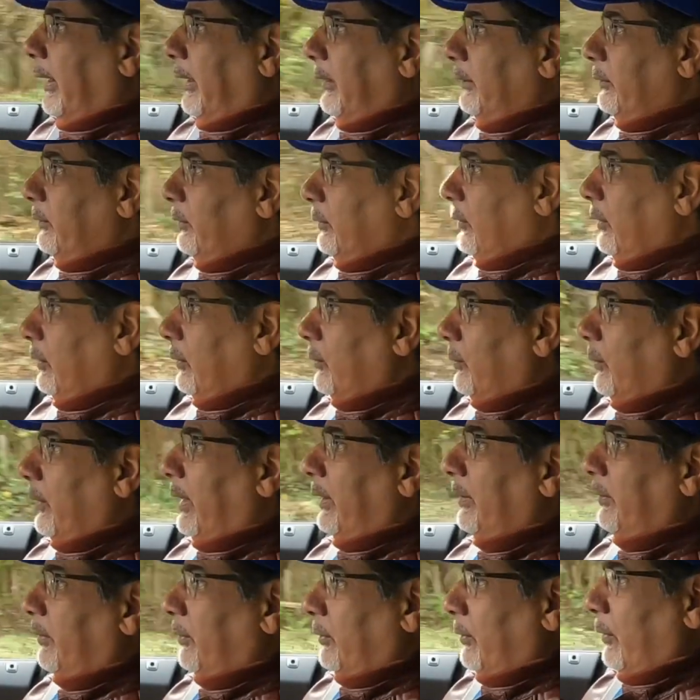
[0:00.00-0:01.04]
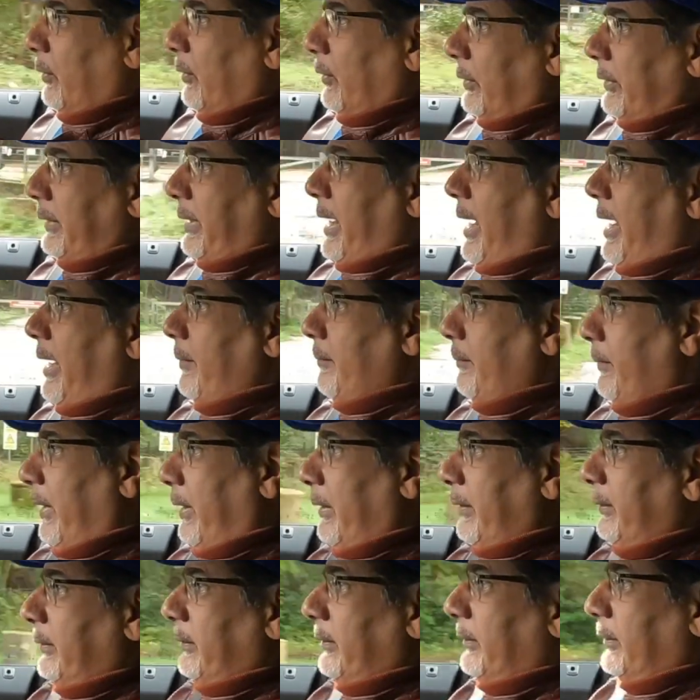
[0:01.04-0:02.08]
and you're not quite sure yet,
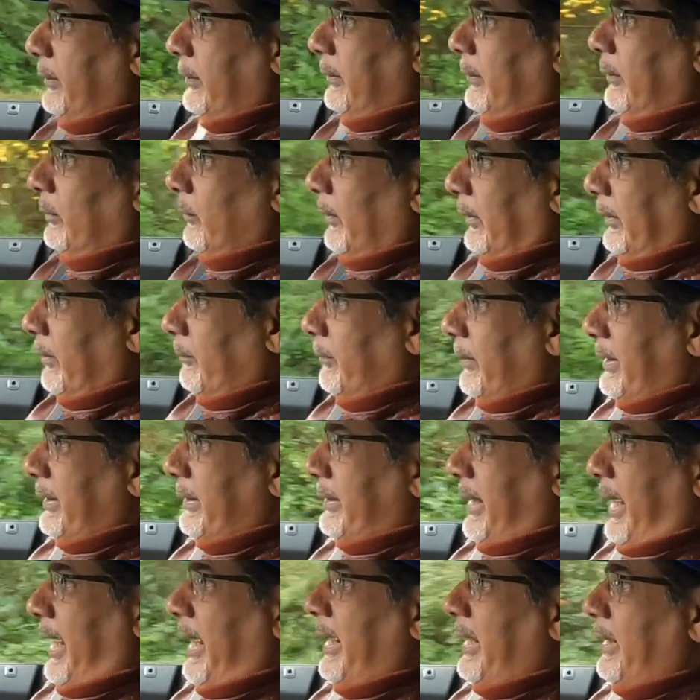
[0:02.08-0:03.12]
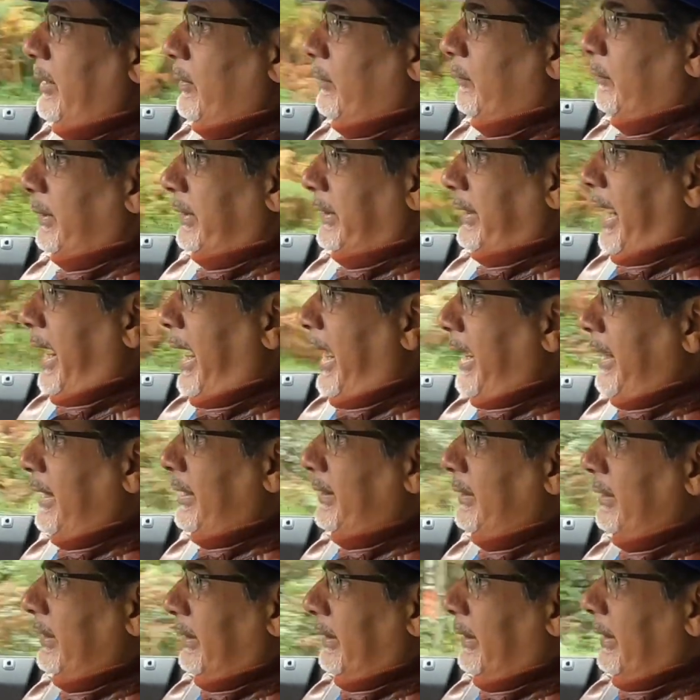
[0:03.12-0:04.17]
but you want to maintain or
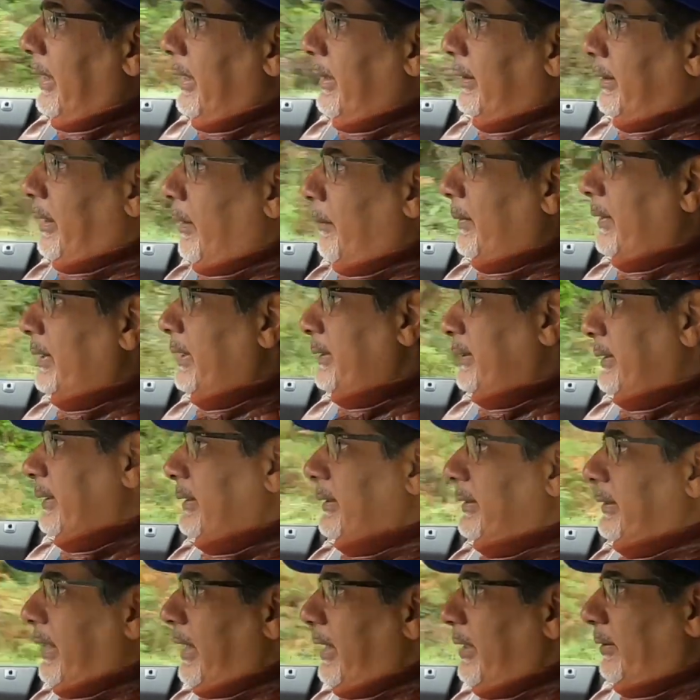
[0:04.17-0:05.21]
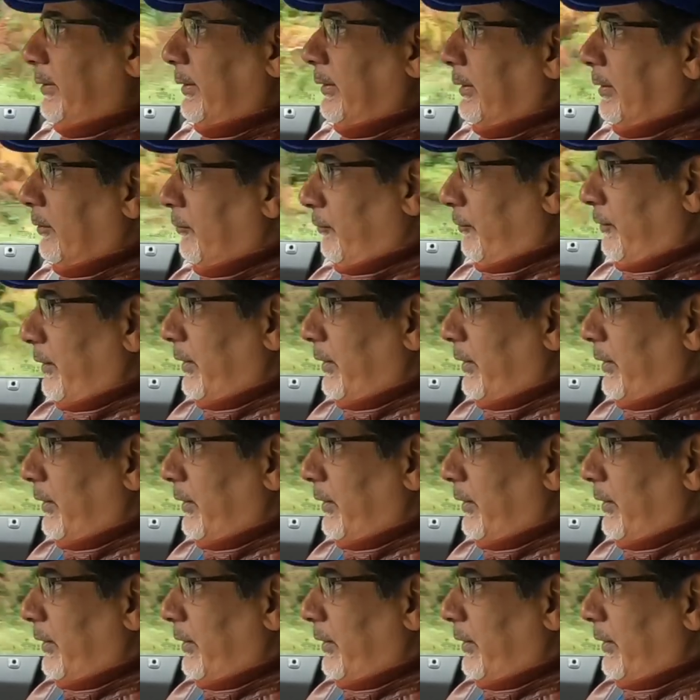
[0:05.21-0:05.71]
retain some of the sensation and